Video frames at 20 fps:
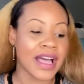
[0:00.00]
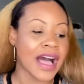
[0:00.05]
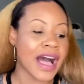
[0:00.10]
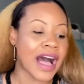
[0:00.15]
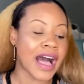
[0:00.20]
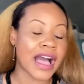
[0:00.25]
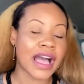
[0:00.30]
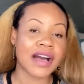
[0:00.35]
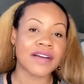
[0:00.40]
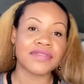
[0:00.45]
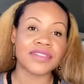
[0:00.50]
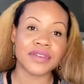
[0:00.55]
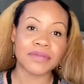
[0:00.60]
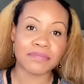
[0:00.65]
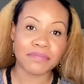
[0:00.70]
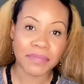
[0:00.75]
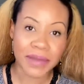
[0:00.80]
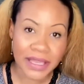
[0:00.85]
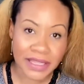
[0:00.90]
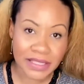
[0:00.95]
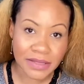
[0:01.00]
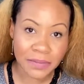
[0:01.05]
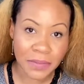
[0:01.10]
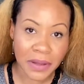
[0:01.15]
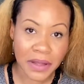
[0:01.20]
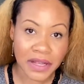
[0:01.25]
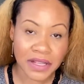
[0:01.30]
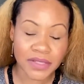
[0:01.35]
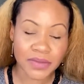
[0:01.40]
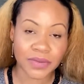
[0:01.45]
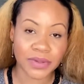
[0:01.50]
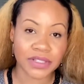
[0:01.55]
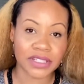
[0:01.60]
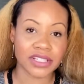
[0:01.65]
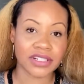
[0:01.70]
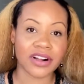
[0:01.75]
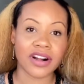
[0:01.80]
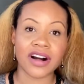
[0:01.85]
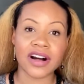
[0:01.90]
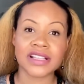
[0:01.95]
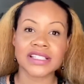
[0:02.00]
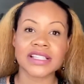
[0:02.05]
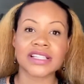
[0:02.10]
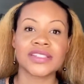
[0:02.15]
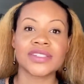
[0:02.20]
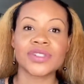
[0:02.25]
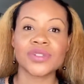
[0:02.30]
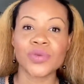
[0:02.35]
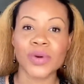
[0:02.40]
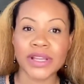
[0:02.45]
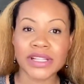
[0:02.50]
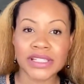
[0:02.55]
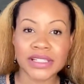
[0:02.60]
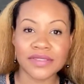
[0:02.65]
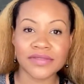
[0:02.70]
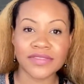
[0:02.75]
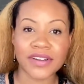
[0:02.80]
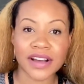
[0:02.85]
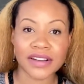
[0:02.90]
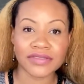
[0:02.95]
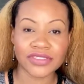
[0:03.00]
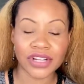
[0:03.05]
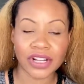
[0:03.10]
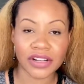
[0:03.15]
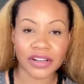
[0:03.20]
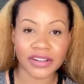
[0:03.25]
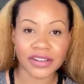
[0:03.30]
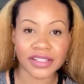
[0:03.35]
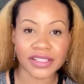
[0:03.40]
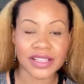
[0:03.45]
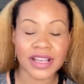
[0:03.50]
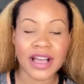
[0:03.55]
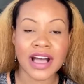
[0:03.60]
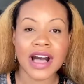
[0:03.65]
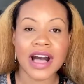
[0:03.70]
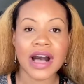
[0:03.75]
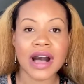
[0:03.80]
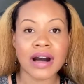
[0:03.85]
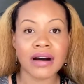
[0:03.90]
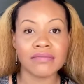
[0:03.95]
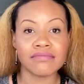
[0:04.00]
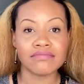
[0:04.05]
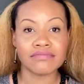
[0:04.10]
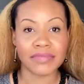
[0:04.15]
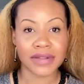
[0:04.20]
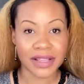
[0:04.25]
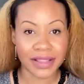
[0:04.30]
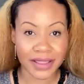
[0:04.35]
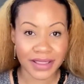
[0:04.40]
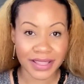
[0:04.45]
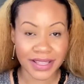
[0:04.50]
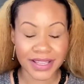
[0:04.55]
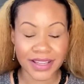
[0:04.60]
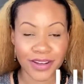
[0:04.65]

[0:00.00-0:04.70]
I have the base box, which the cost is $25 a month.